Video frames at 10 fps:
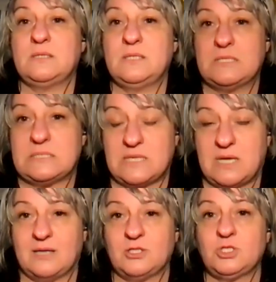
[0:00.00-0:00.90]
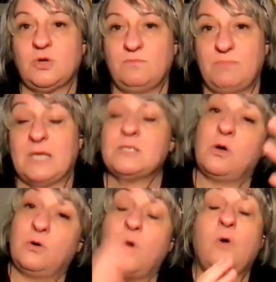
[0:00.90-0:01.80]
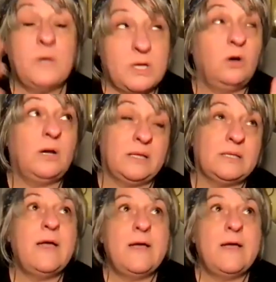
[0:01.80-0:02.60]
discussion based, or we call it,